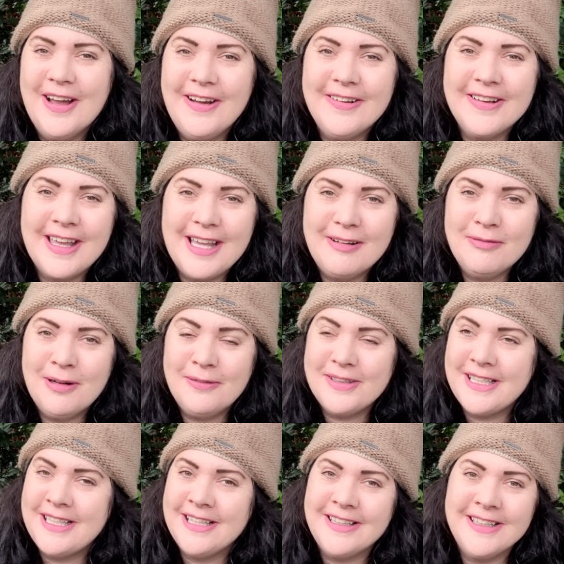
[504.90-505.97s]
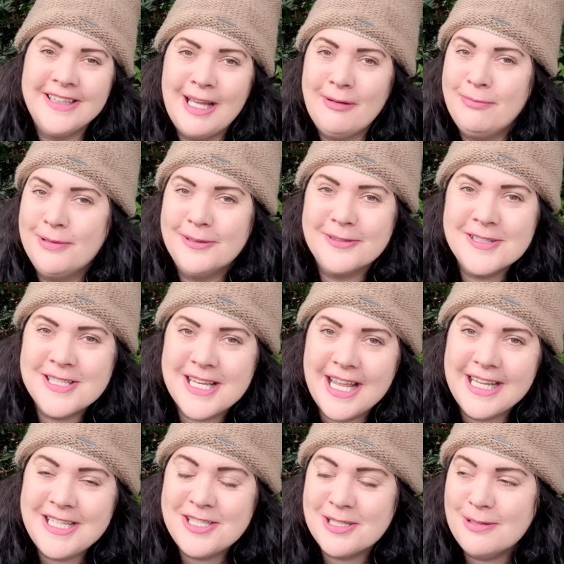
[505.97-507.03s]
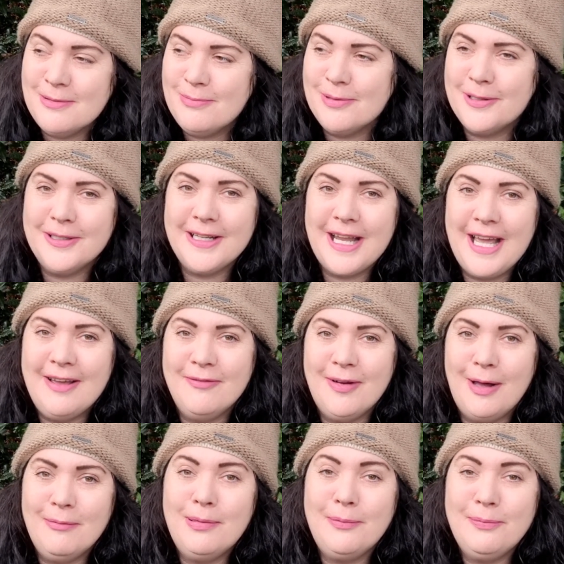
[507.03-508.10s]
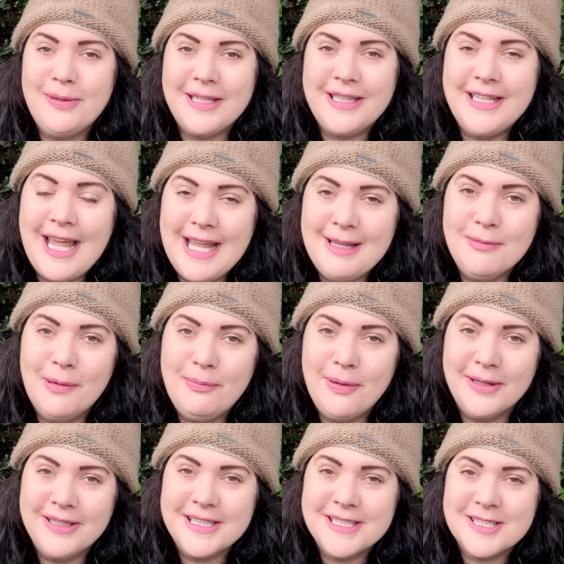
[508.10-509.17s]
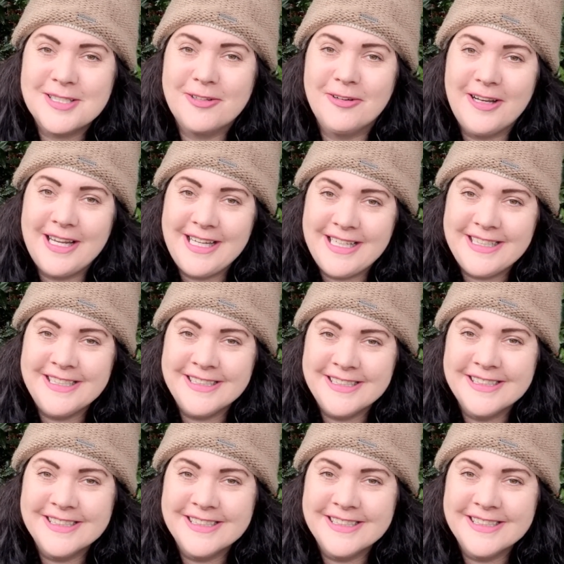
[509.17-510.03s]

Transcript: Okay, I'm probably killing that pronunciation, but I'll put the name up on the screen.